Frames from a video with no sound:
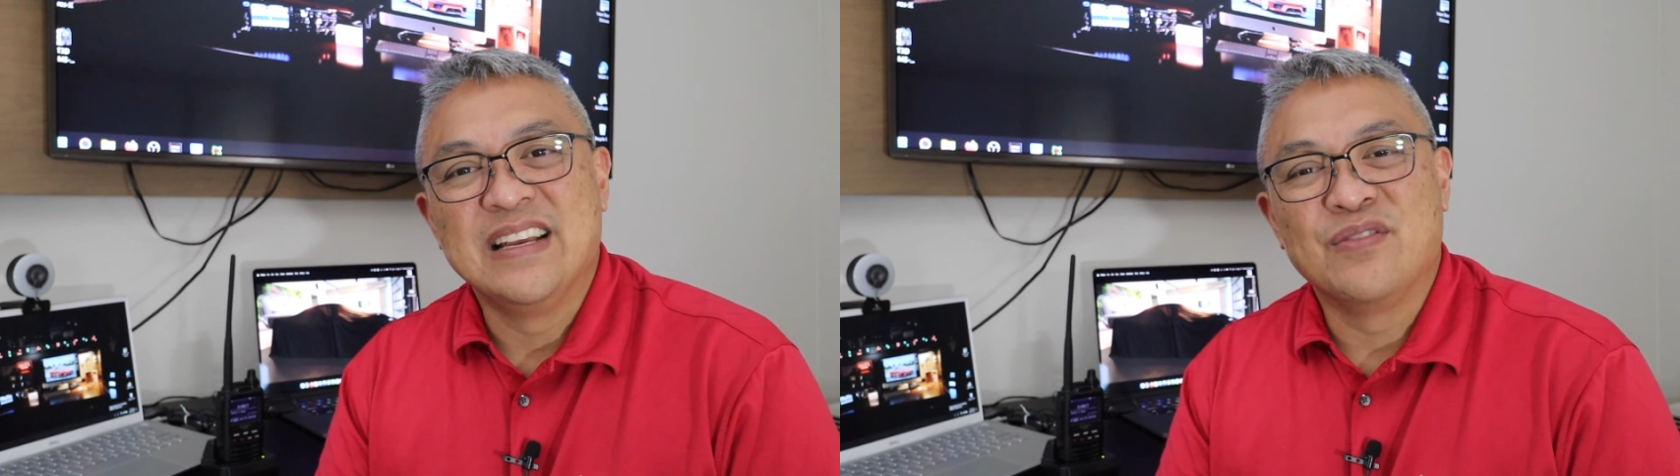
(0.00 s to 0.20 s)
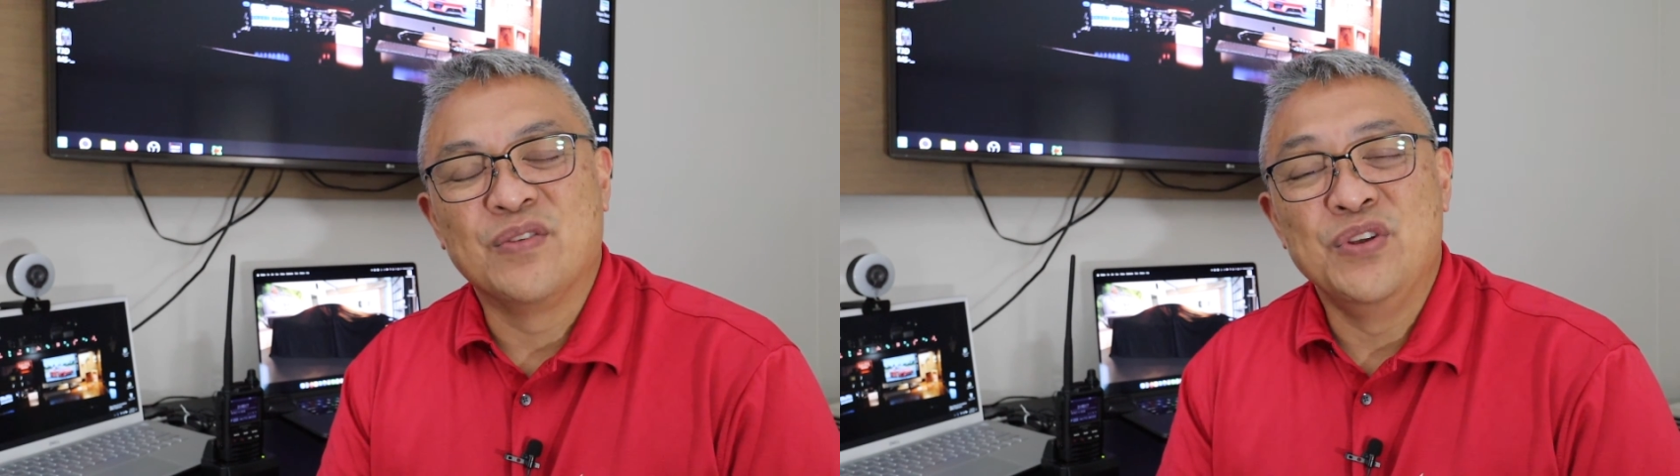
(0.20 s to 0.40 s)

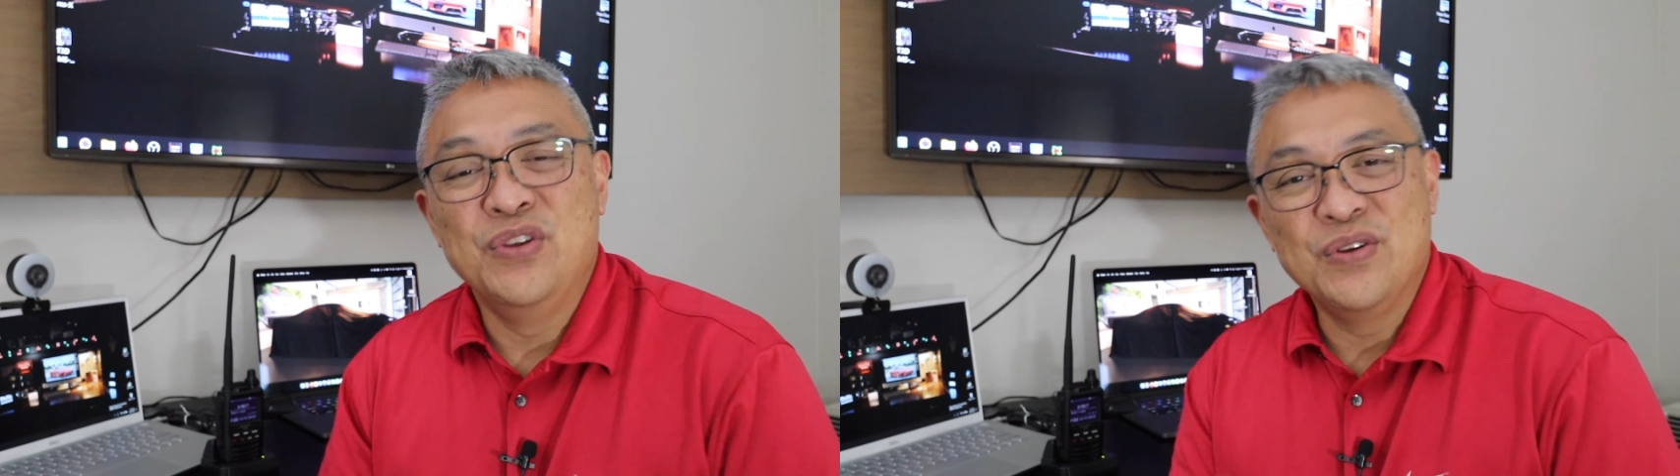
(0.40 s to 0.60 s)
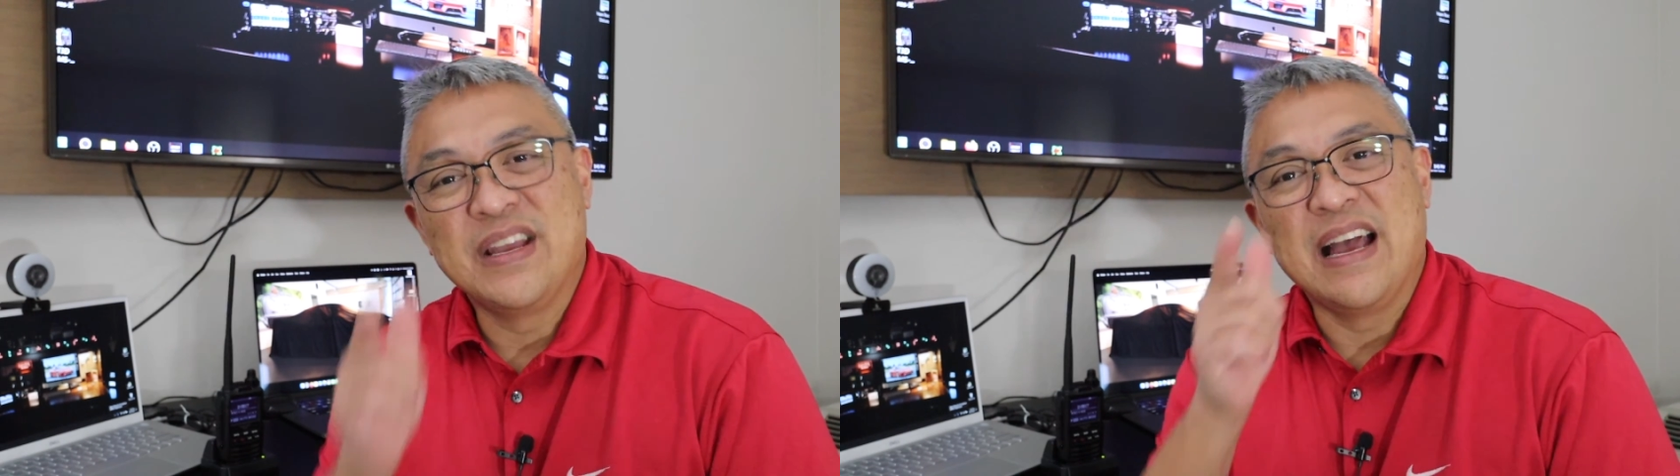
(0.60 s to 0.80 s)
for
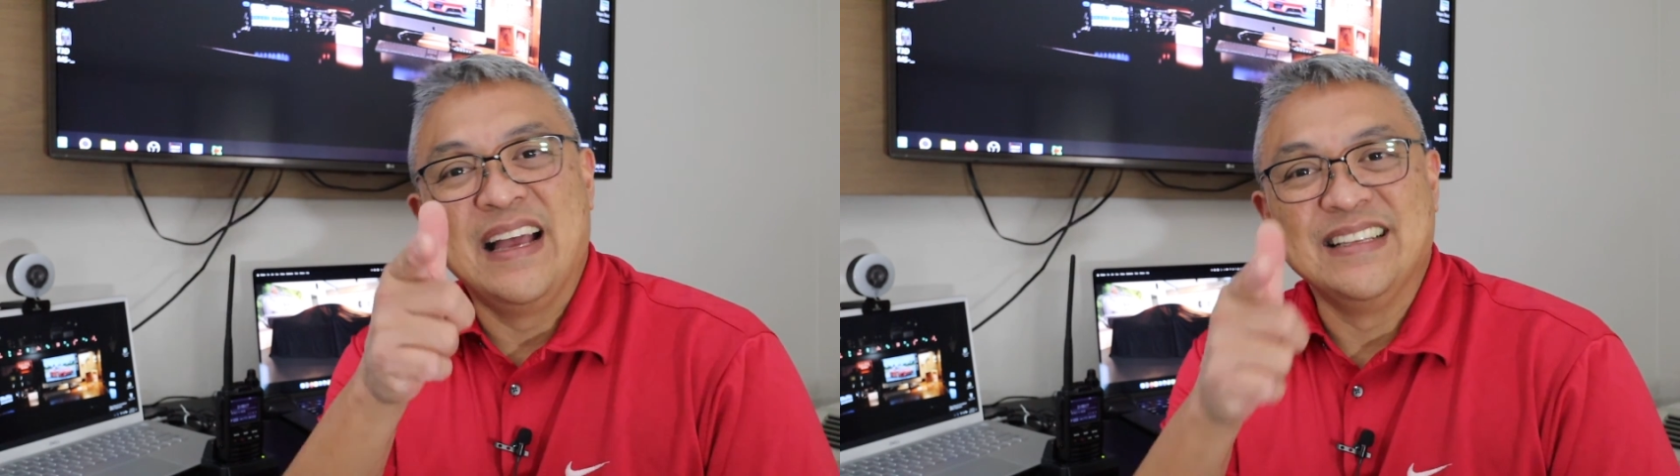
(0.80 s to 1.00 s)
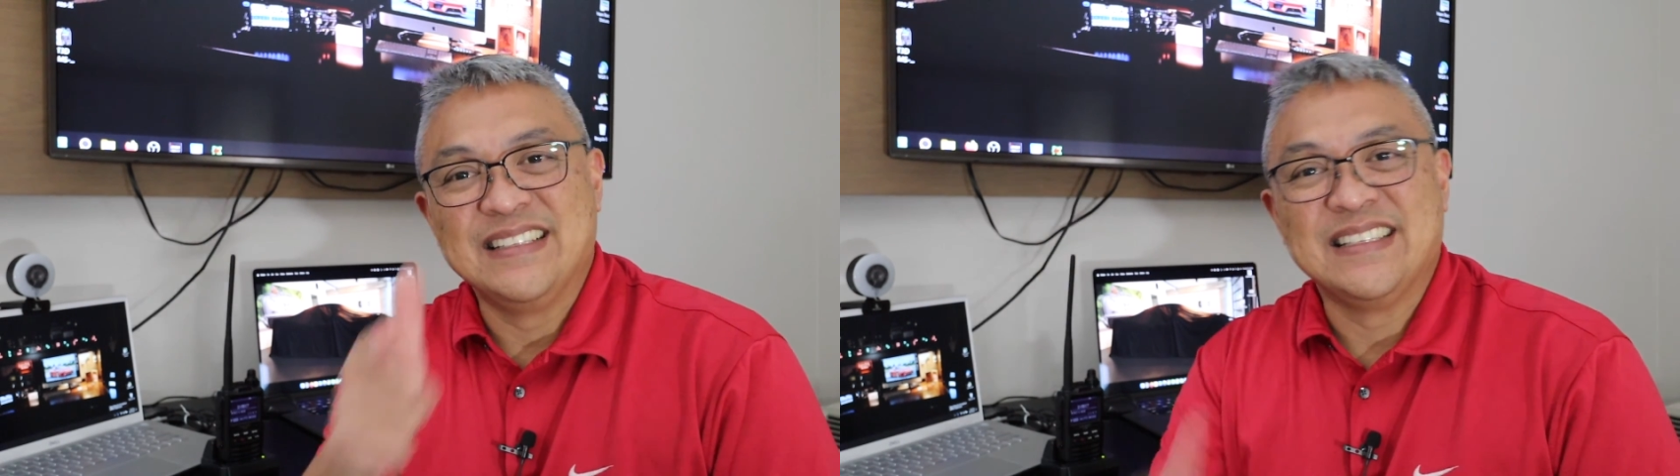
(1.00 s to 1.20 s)
you guys.